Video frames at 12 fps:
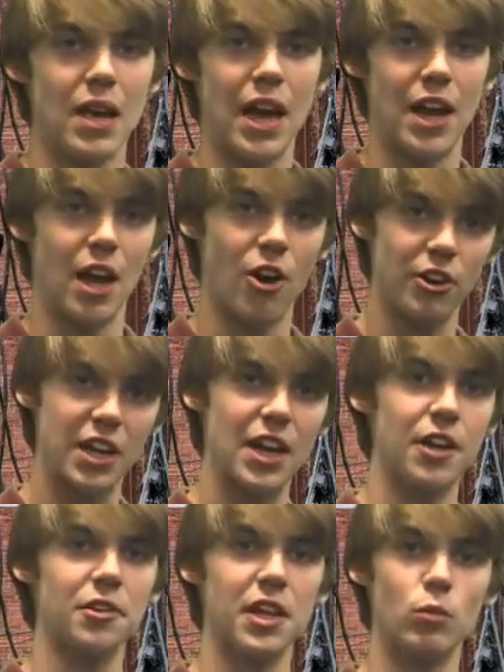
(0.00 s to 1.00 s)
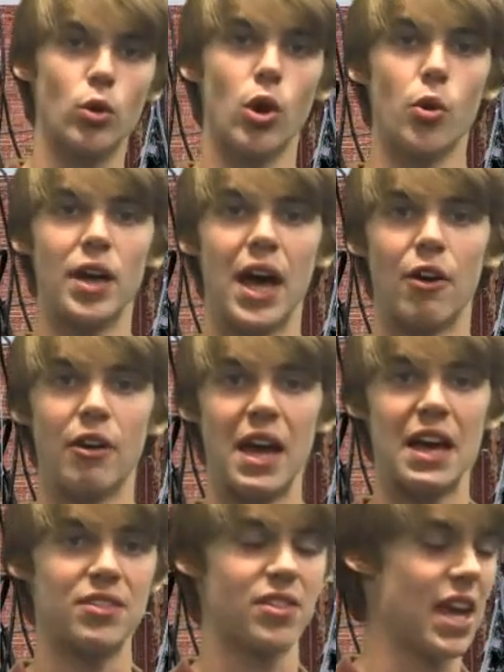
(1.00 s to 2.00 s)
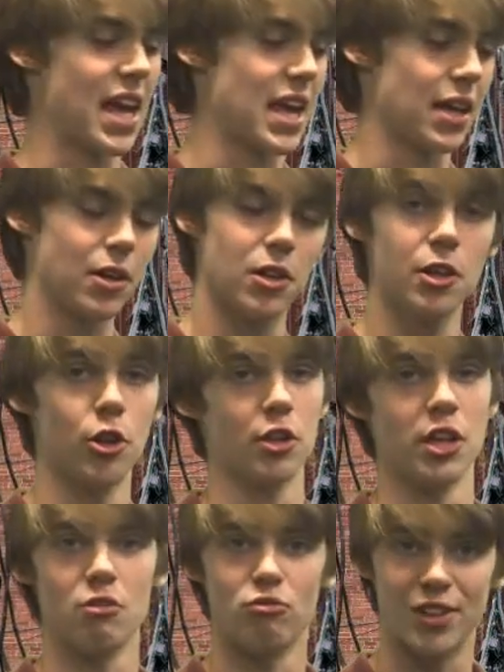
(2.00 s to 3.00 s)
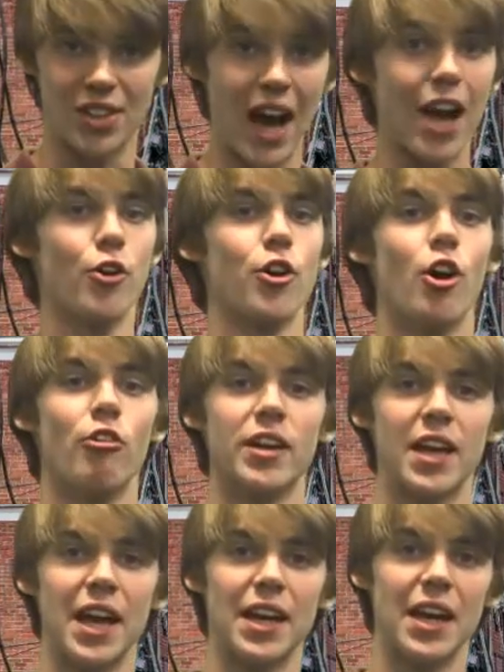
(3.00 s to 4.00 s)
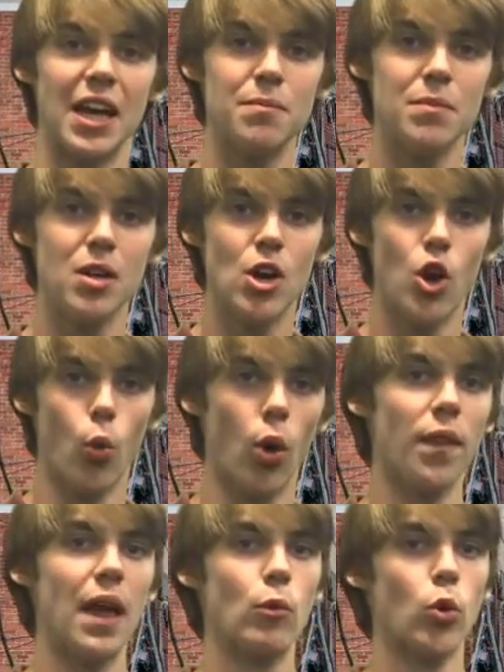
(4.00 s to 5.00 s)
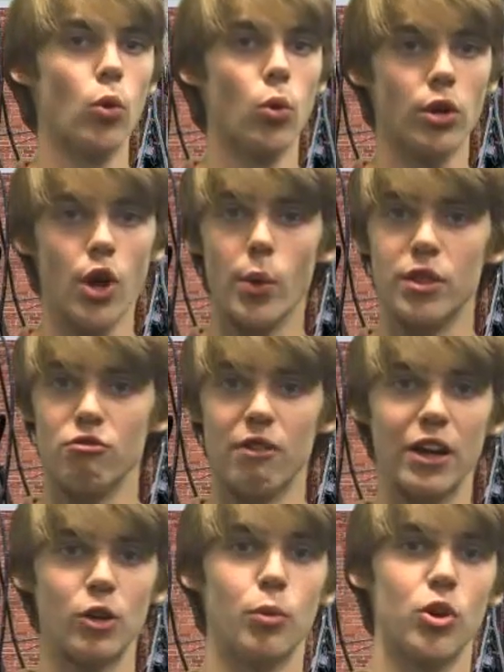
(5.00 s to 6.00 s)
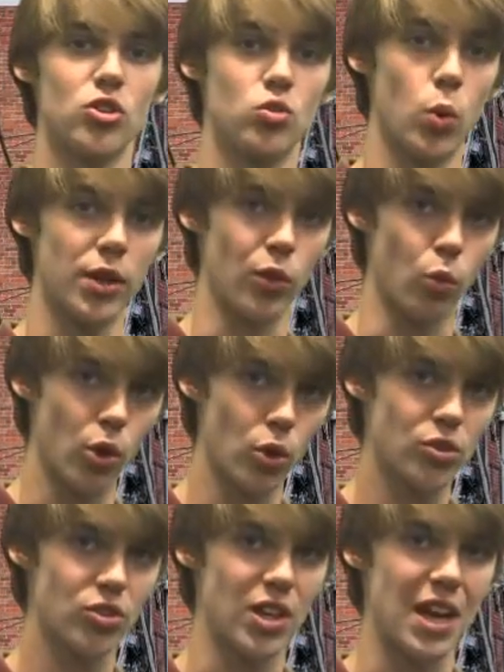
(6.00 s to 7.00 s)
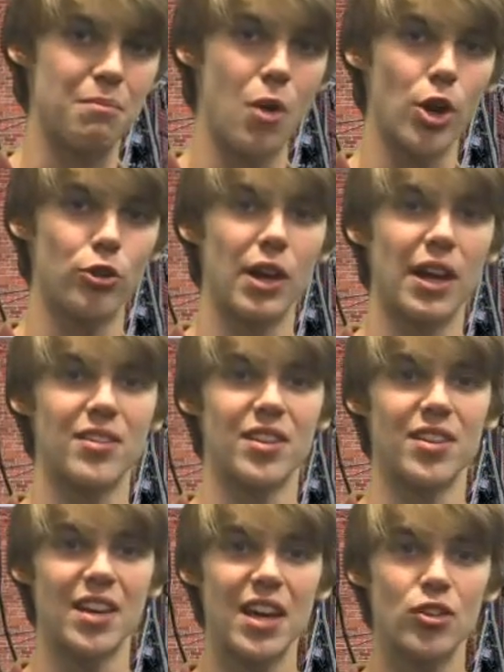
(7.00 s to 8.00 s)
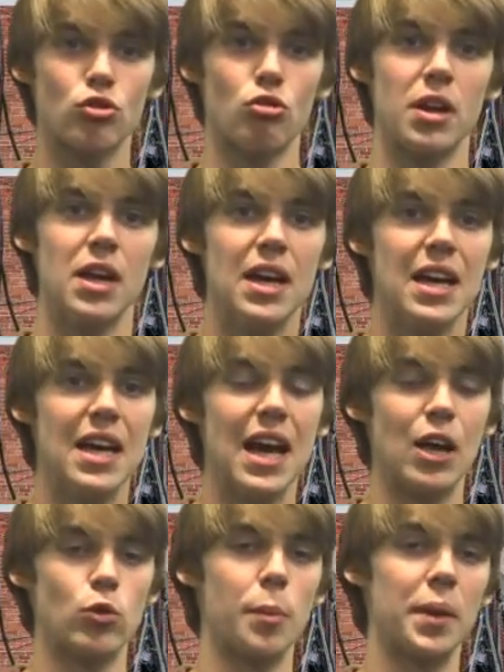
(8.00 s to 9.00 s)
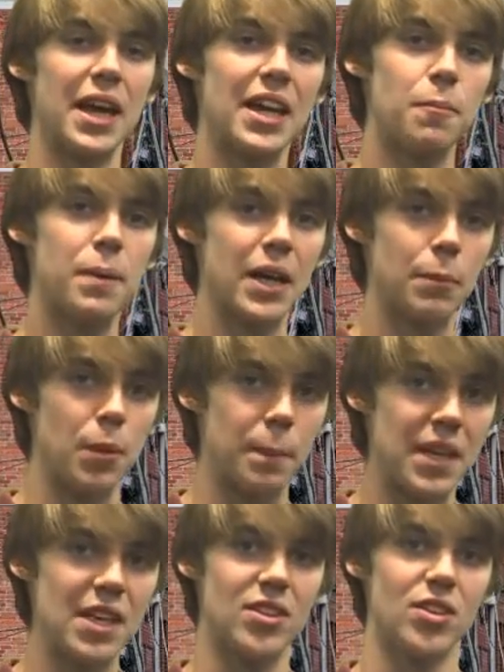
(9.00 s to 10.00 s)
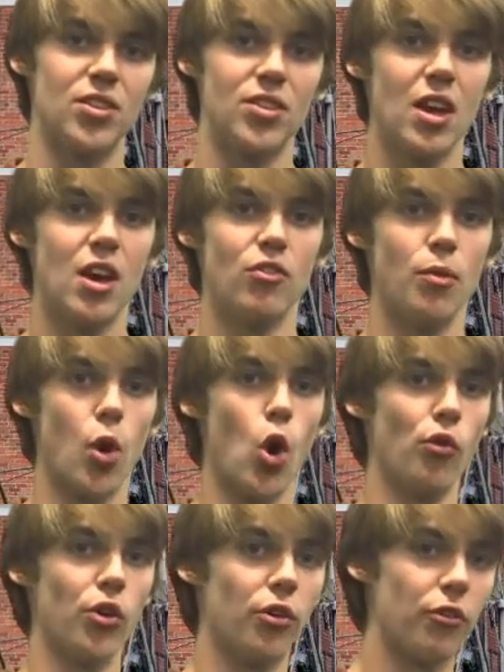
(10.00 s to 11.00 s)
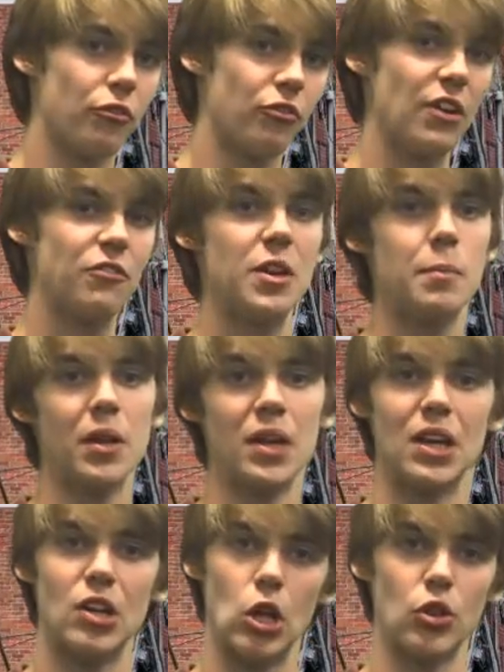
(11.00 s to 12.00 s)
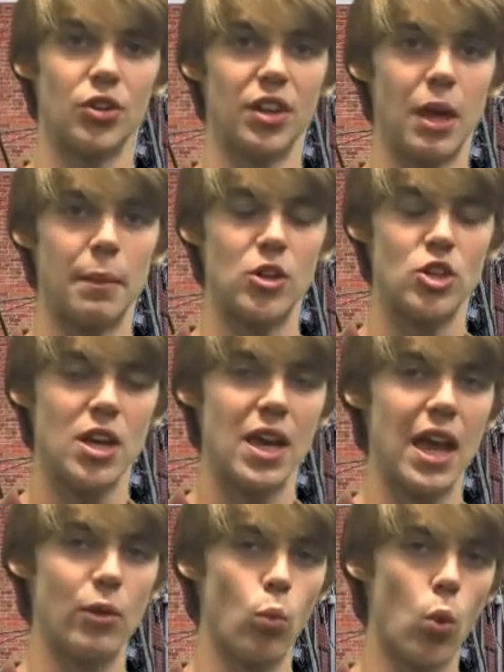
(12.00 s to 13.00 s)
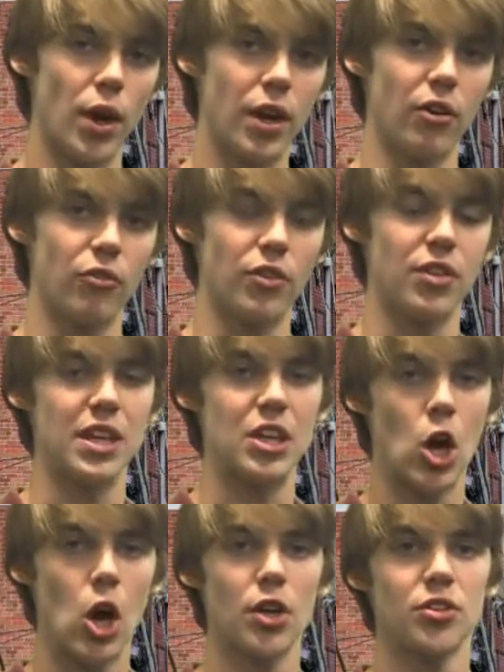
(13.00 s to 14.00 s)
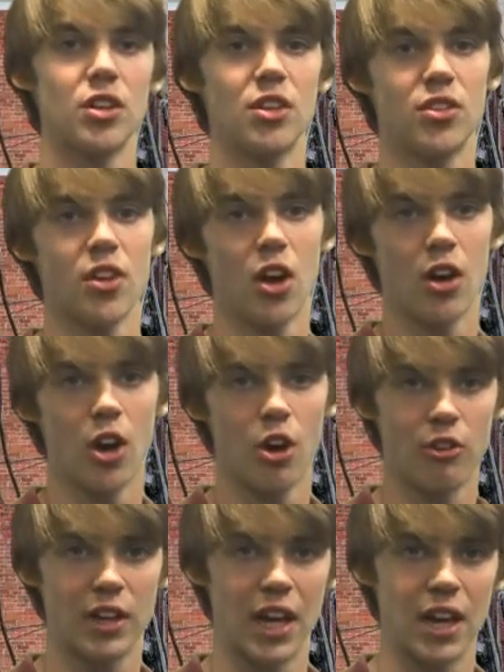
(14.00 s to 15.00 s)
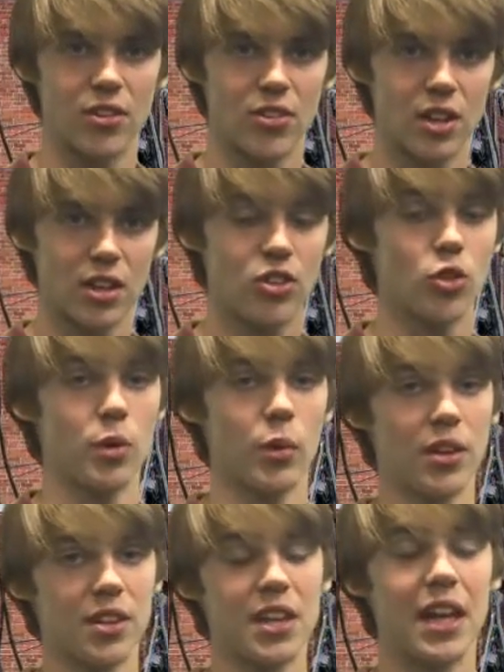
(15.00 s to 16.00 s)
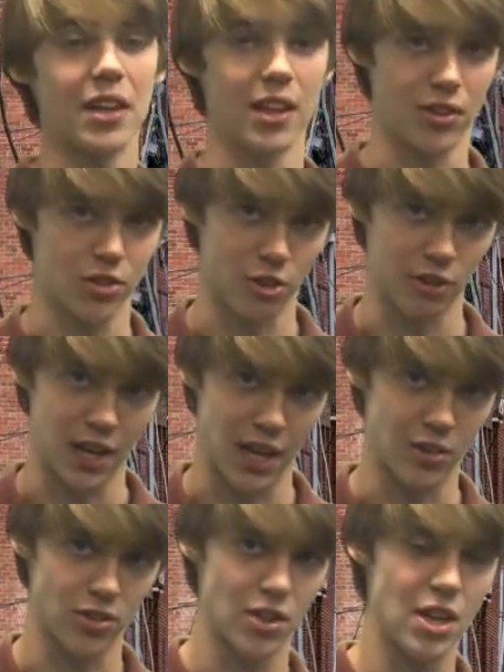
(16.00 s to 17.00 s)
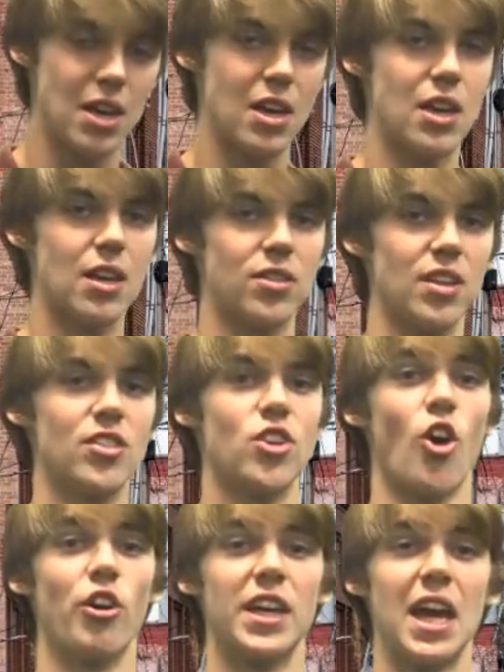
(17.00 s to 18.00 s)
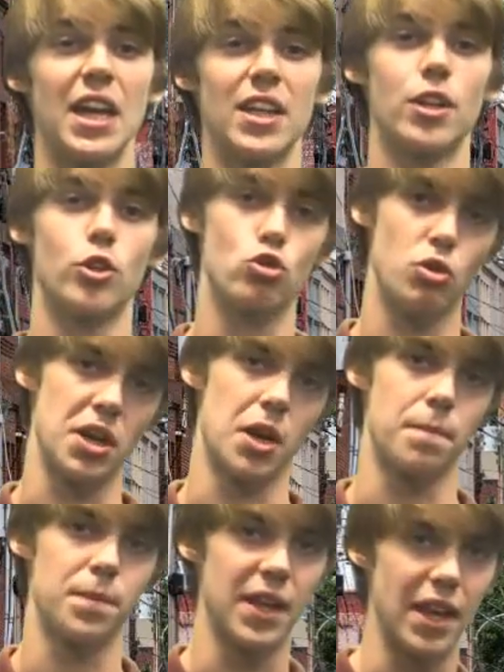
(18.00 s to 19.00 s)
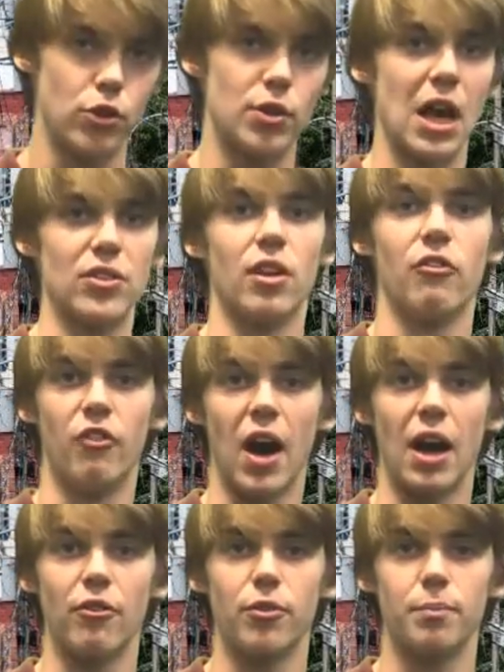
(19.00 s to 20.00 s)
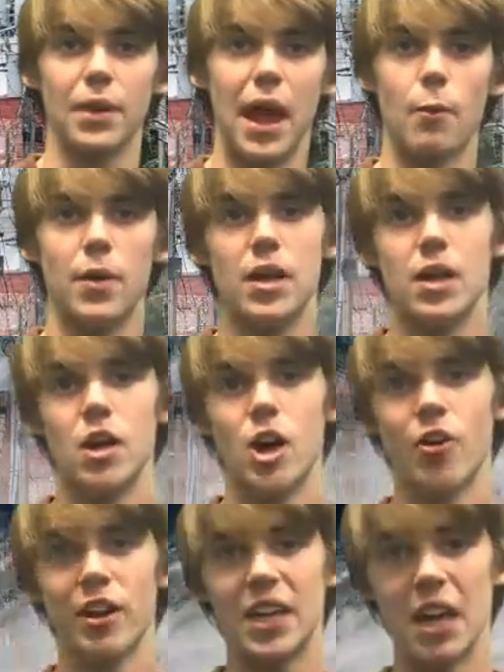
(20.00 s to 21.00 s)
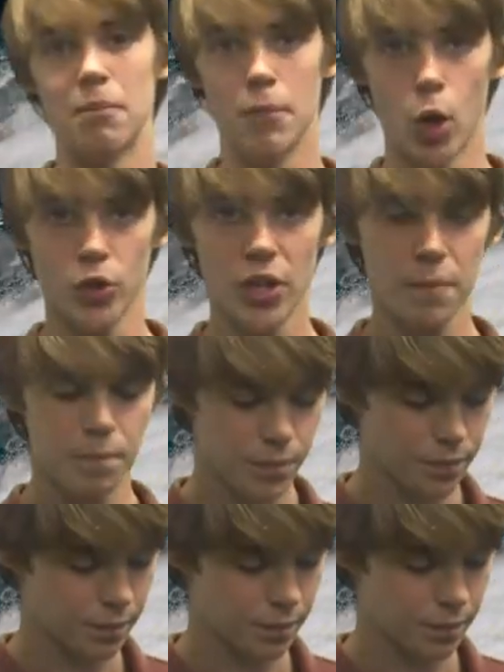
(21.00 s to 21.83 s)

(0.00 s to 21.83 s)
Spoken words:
And Hurricane Helene will go down as a clearly retired hurricane name, one that will go in the record books as one of the worst in modern United States history as we begin to pick up the pieces from over $50 billion in damage and one of the costliest hurricanes, one of the deadliest hurricanes since Hurricane Katrina in 2005. Now, Hurricane Milton,